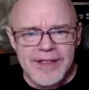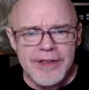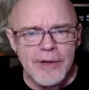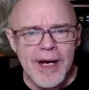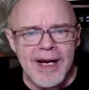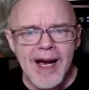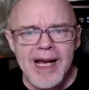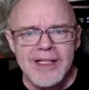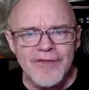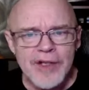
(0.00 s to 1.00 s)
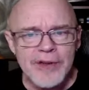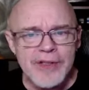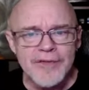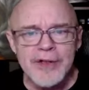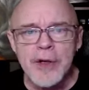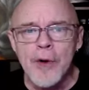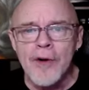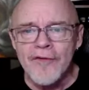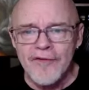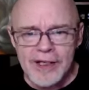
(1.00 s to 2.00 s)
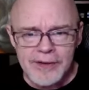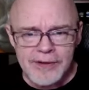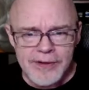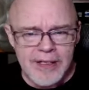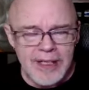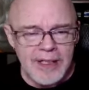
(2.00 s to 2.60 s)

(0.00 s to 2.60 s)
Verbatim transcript: the great ice fields of the Nornfells